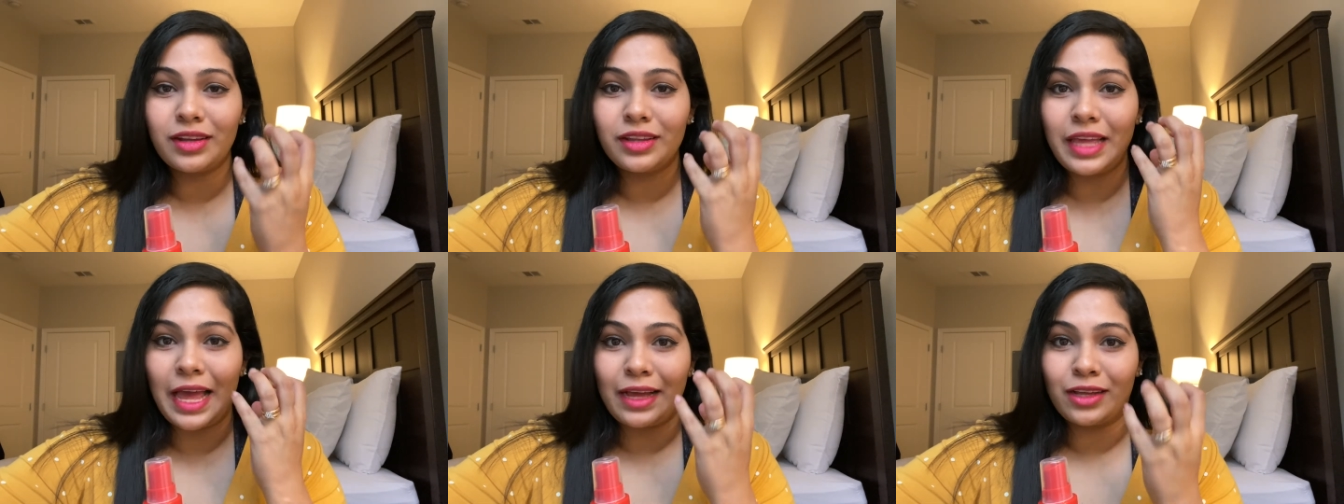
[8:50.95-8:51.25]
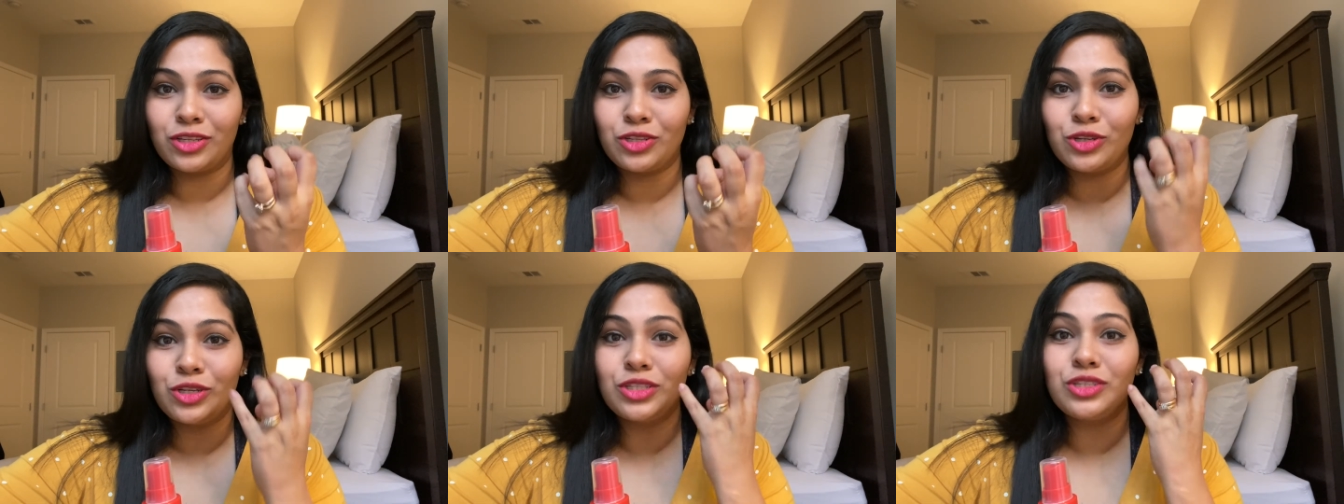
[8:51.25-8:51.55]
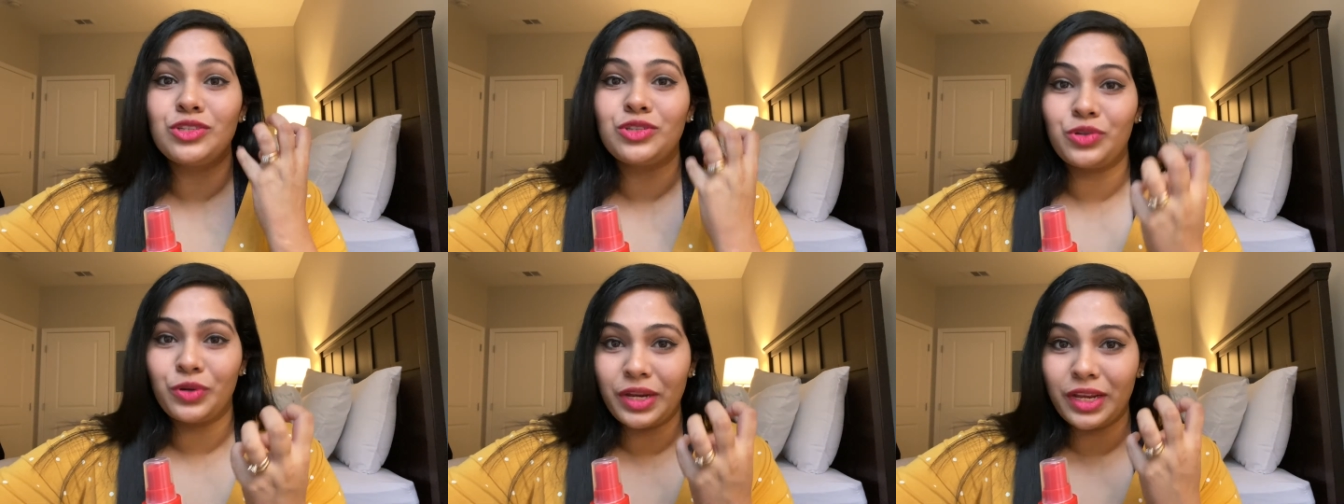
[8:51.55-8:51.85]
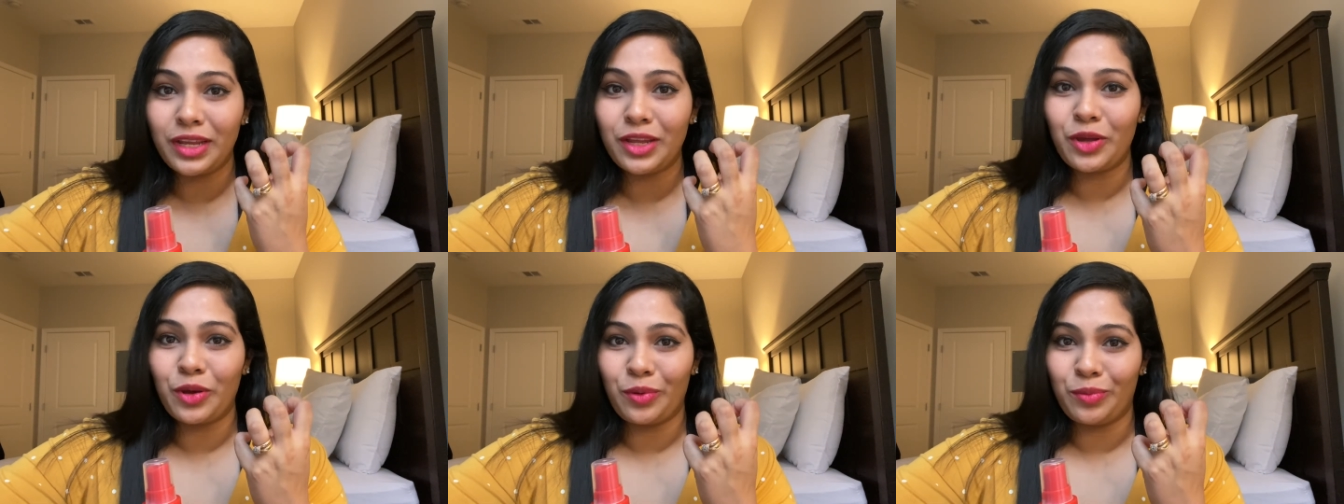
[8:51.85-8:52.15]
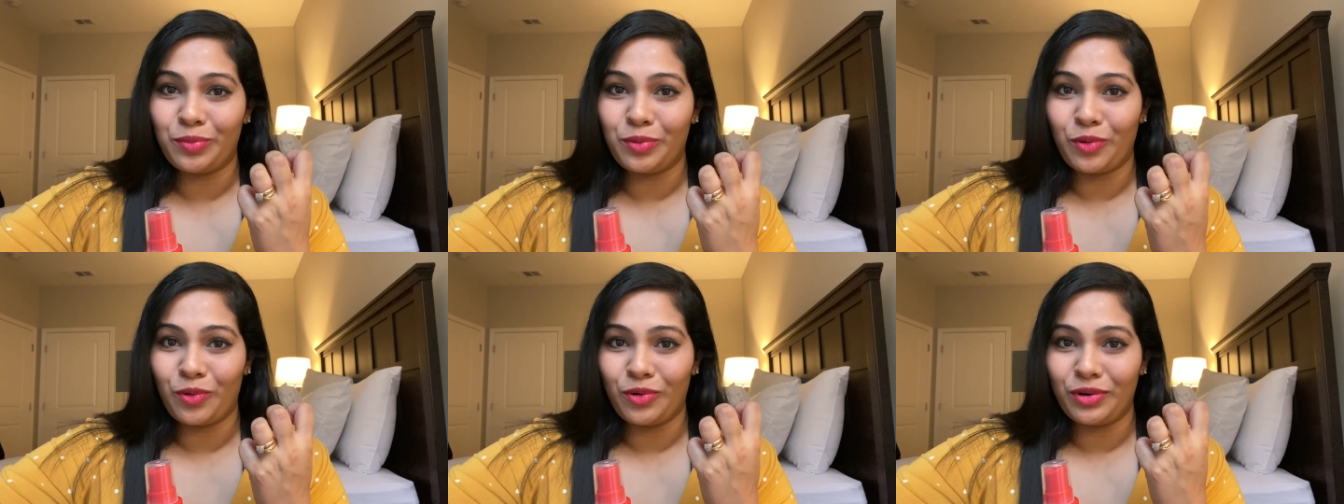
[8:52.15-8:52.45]
actually shrink your
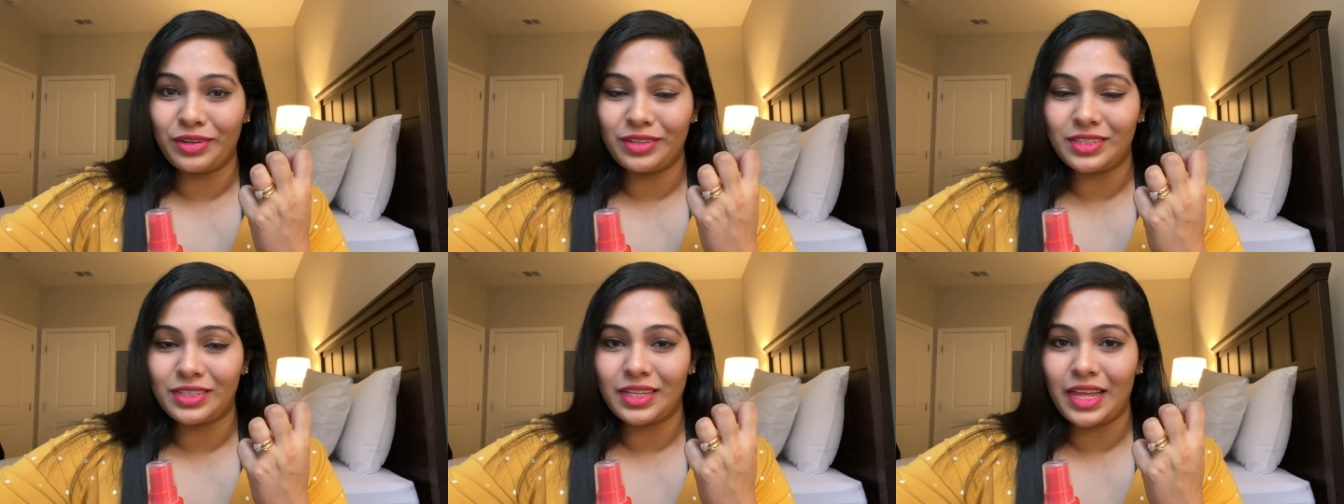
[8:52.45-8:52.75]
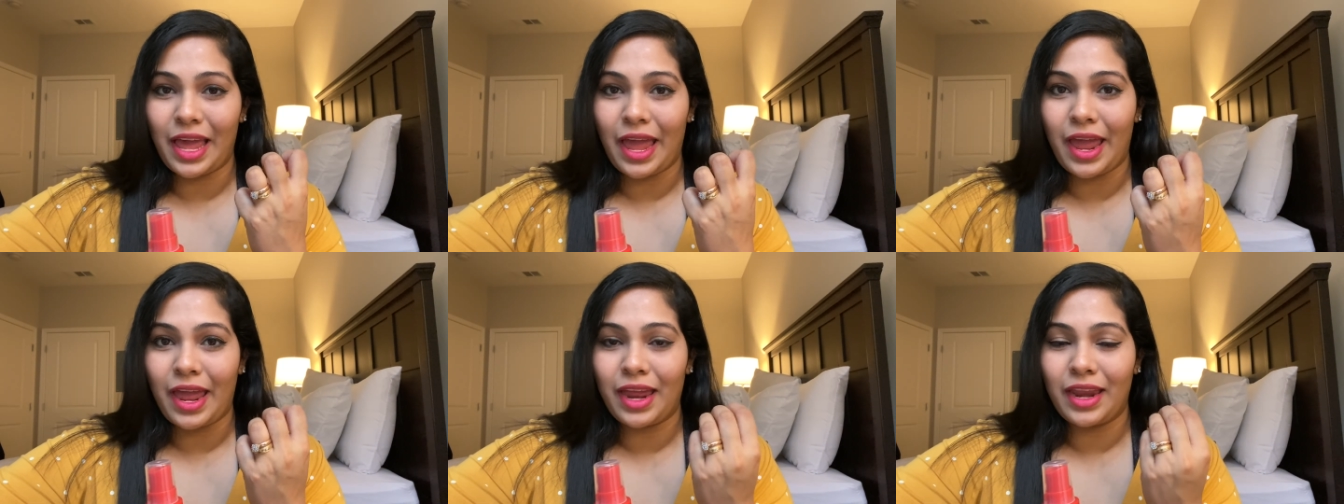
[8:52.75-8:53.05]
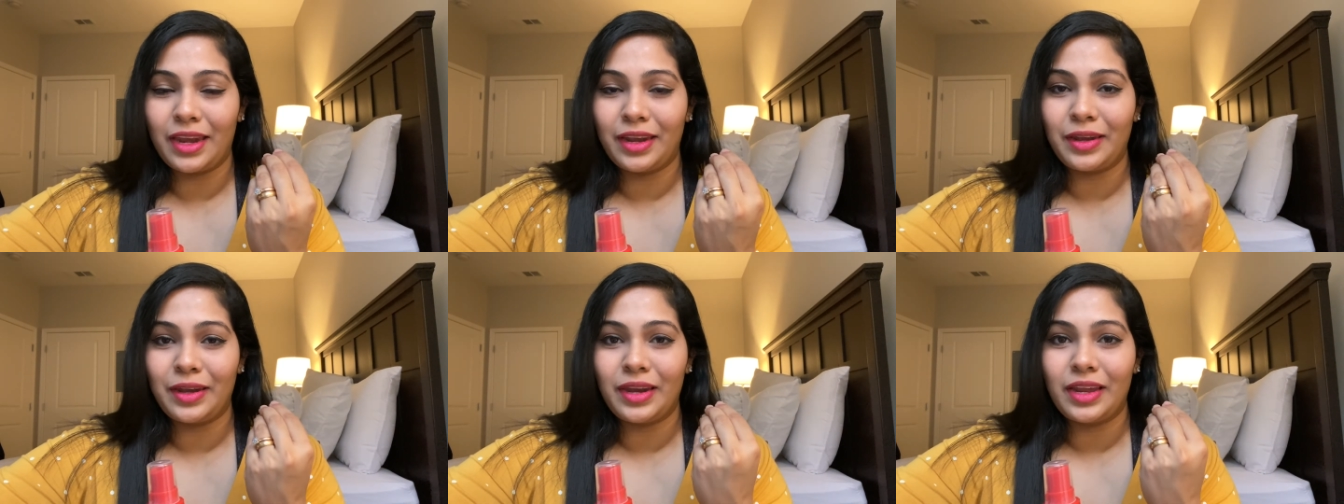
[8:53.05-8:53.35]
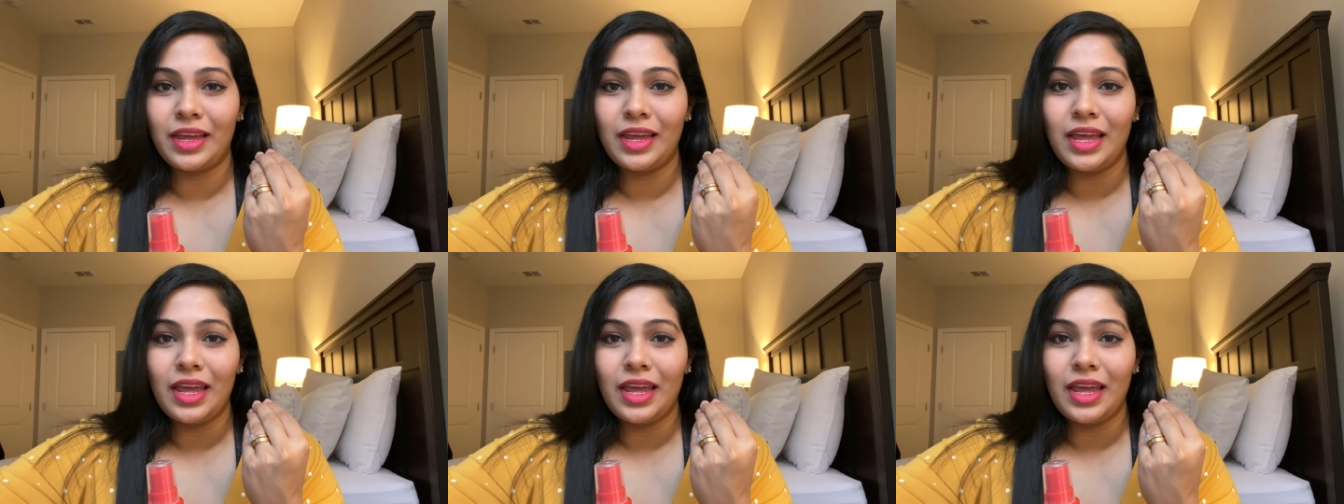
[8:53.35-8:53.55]
pores and